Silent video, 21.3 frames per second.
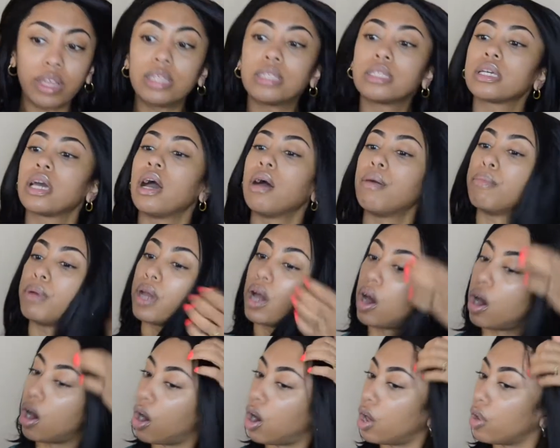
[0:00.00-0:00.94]
It's coming
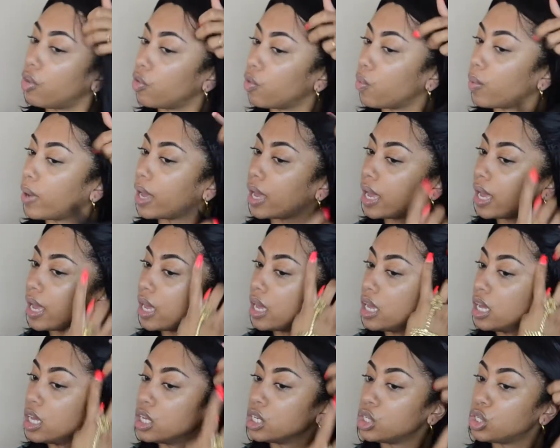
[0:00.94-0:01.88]
all the way
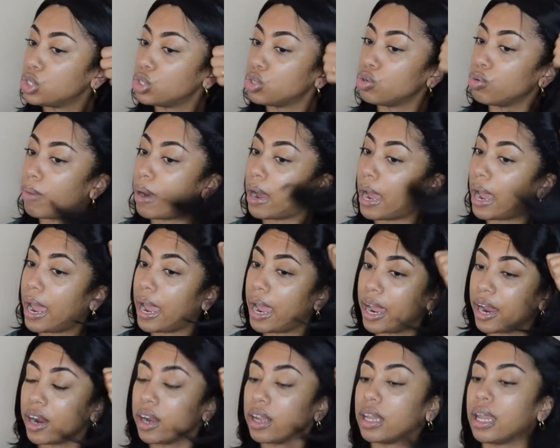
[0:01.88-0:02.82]
to my
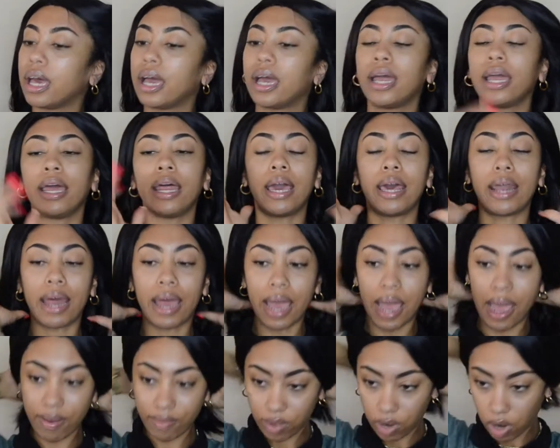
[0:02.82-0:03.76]
hairline, and I
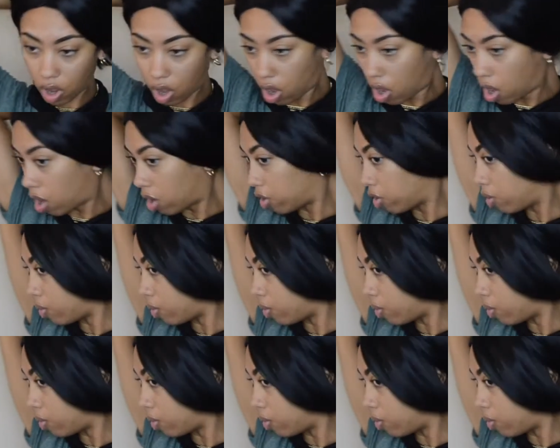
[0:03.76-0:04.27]
have it all